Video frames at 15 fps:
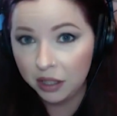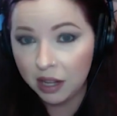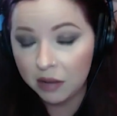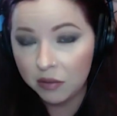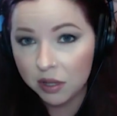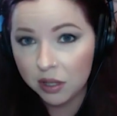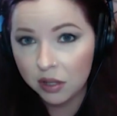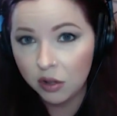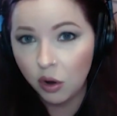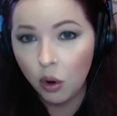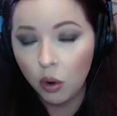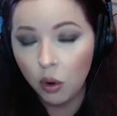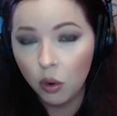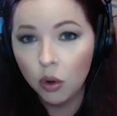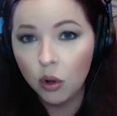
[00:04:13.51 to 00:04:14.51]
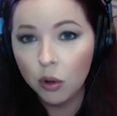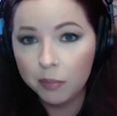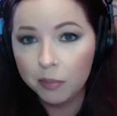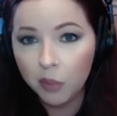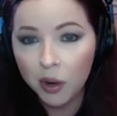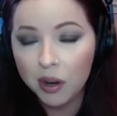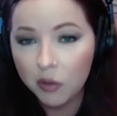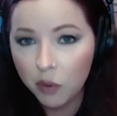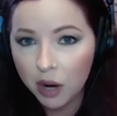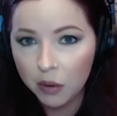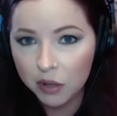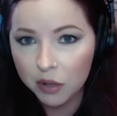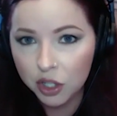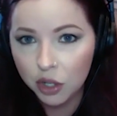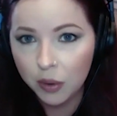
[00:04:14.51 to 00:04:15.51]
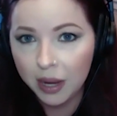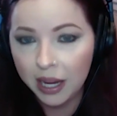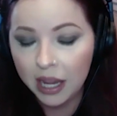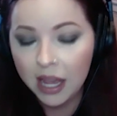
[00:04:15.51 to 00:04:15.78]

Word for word: That was the whole point of what I was doing.